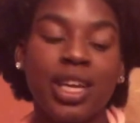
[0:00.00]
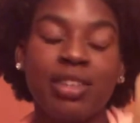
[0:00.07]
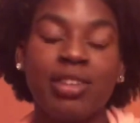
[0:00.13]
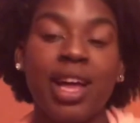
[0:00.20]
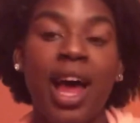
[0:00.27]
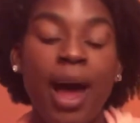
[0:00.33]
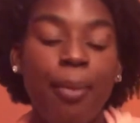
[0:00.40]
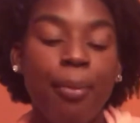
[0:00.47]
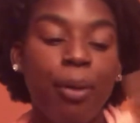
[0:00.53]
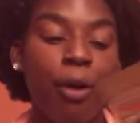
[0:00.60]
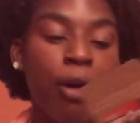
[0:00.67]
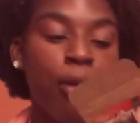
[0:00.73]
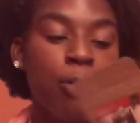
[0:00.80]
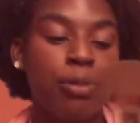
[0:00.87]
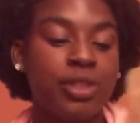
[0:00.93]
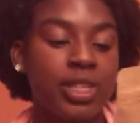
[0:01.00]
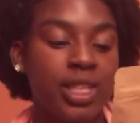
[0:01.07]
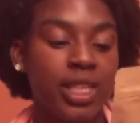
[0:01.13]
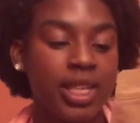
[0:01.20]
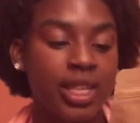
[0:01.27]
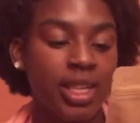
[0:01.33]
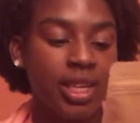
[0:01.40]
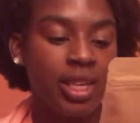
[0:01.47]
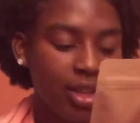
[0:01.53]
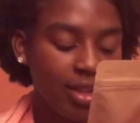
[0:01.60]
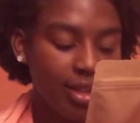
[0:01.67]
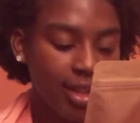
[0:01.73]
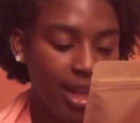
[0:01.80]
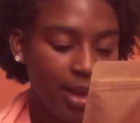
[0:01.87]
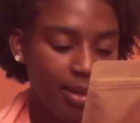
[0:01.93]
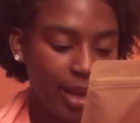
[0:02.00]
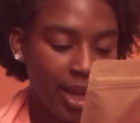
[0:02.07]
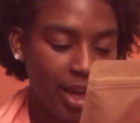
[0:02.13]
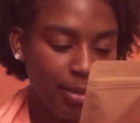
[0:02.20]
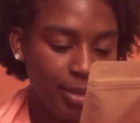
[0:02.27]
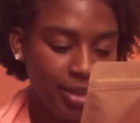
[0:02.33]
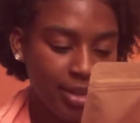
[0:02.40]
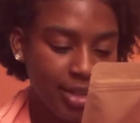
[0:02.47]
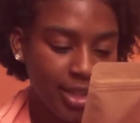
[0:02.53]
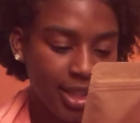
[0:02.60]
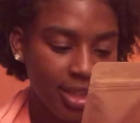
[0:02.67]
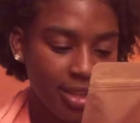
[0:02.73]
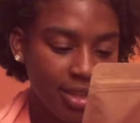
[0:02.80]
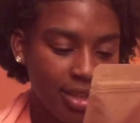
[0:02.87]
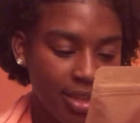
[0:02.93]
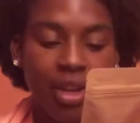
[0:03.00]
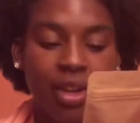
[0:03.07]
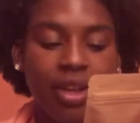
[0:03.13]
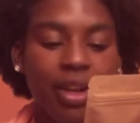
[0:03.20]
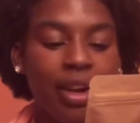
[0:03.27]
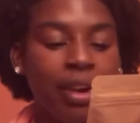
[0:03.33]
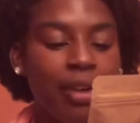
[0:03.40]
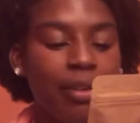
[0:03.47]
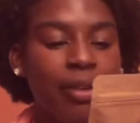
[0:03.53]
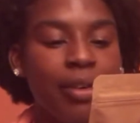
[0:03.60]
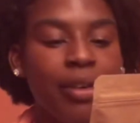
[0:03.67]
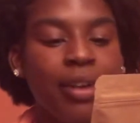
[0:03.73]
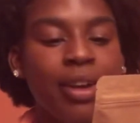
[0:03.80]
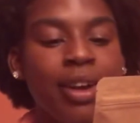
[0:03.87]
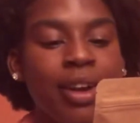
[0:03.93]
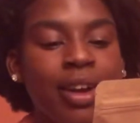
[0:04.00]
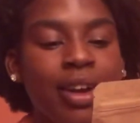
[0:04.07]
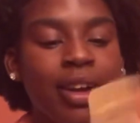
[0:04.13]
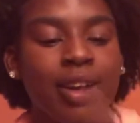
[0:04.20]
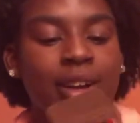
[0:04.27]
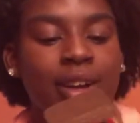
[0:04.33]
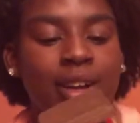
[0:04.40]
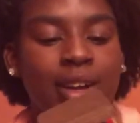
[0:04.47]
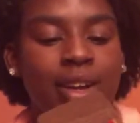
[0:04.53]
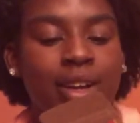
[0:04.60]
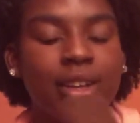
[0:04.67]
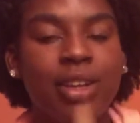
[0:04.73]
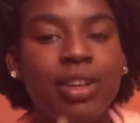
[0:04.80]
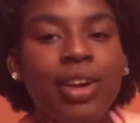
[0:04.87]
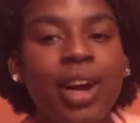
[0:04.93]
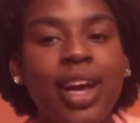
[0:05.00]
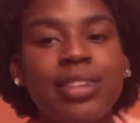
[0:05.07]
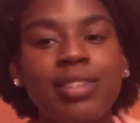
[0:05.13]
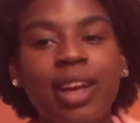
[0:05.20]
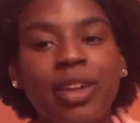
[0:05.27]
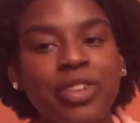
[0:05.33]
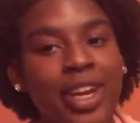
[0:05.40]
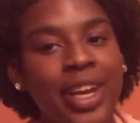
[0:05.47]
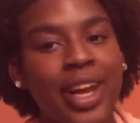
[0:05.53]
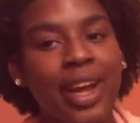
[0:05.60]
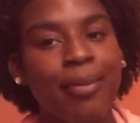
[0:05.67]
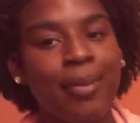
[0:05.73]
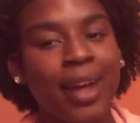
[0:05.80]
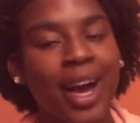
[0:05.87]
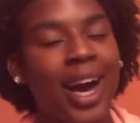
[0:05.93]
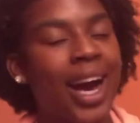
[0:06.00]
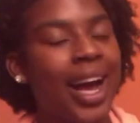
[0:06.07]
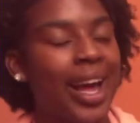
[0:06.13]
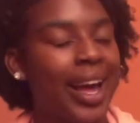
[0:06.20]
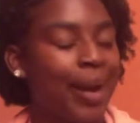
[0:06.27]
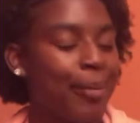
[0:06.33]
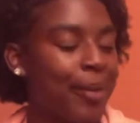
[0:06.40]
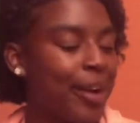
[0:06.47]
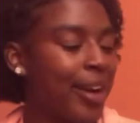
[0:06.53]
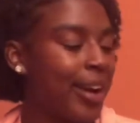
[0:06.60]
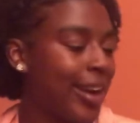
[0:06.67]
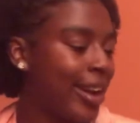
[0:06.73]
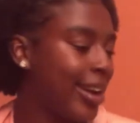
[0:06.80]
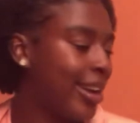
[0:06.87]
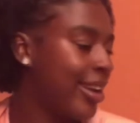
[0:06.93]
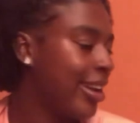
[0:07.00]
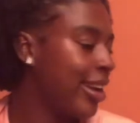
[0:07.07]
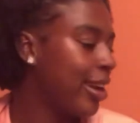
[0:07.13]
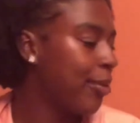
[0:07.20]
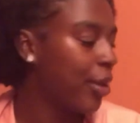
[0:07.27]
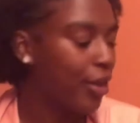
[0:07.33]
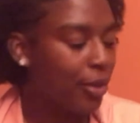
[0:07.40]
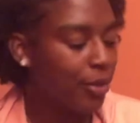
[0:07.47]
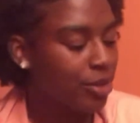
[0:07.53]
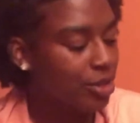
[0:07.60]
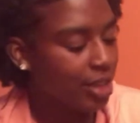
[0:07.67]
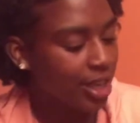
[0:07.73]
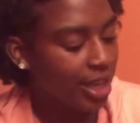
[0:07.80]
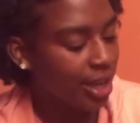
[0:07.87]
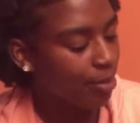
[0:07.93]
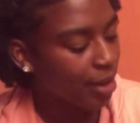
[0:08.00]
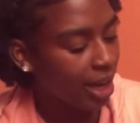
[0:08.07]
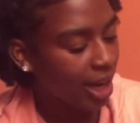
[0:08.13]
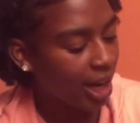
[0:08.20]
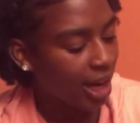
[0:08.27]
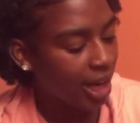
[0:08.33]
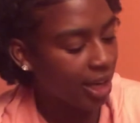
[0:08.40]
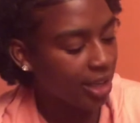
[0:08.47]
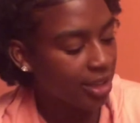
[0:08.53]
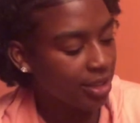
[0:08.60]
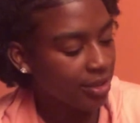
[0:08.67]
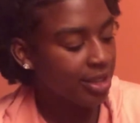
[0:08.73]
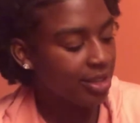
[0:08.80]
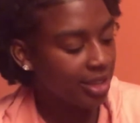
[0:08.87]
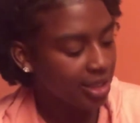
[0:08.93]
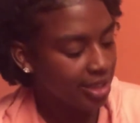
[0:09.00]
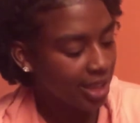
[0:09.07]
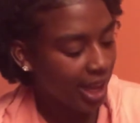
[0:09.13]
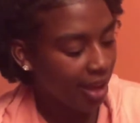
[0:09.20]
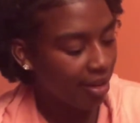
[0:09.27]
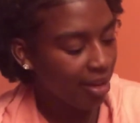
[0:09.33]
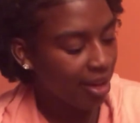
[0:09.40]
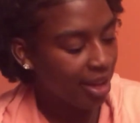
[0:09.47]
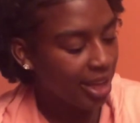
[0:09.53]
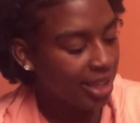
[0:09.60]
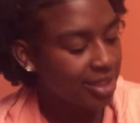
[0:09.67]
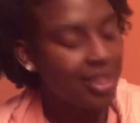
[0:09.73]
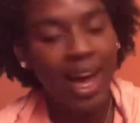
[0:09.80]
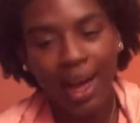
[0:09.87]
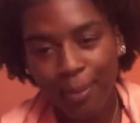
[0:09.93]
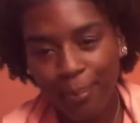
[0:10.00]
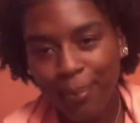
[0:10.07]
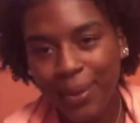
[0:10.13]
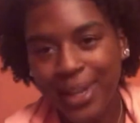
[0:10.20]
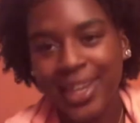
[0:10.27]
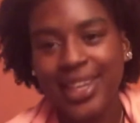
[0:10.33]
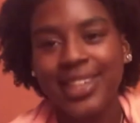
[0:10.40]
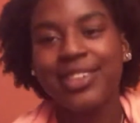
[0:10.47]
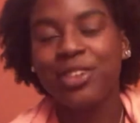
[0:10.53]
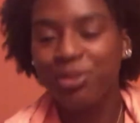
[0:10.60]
It's a hemp herbal tea. Does this have cannabis in it? Yo, you gotta start trying to get me high, Amber. Amber always trying to get me high. It's hemp in this.